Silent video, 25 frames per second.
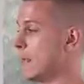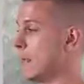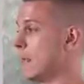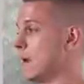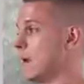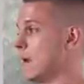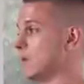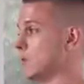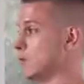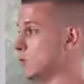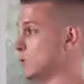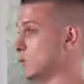
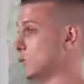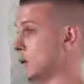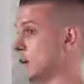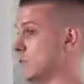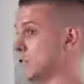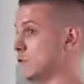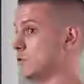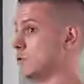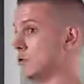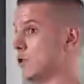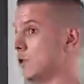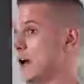If
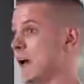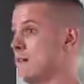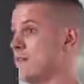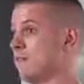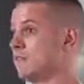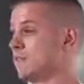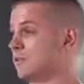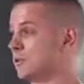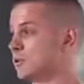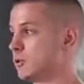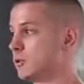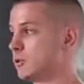you don't have a
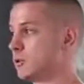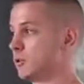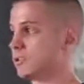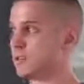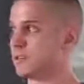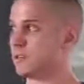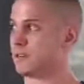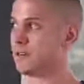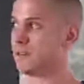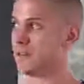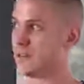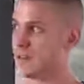virtual
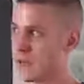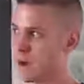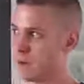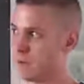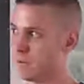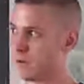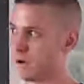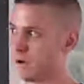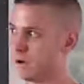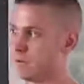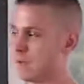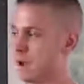assistant, get
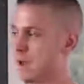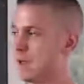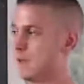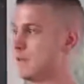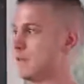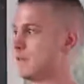one, right?